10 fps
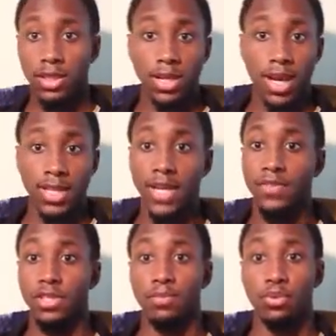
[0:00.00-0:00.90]
I
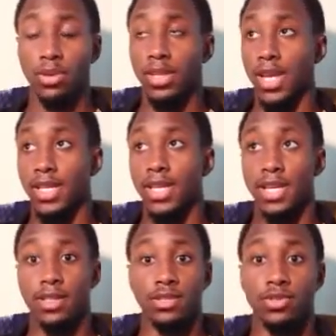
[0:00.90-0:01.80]
definitely support that
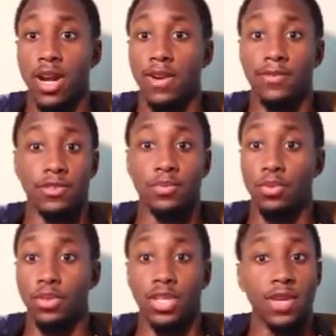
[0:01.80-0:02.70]
kid to try out for
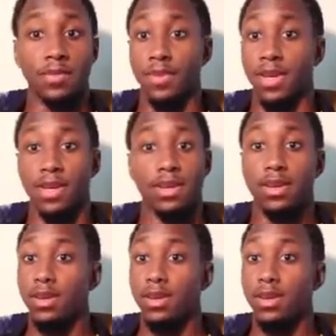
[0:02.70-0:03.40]
sport teams, man.